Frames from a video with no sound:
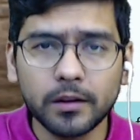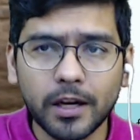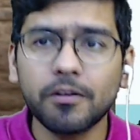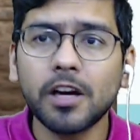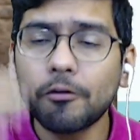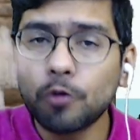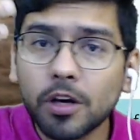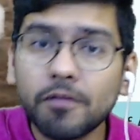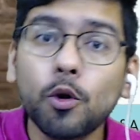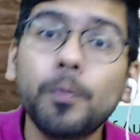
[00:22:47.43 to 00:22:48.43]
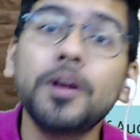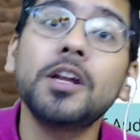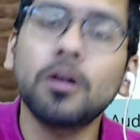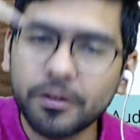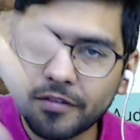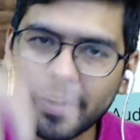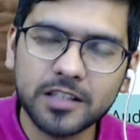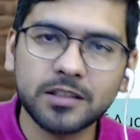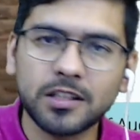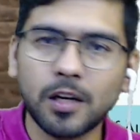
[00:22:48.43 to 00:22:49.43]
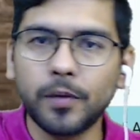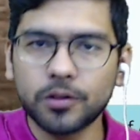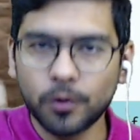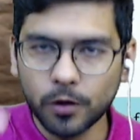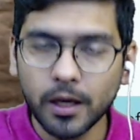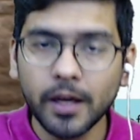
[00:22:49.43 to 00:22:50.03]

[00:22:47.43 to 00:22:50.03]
That we have to give an opinion on the financial statements. Okay,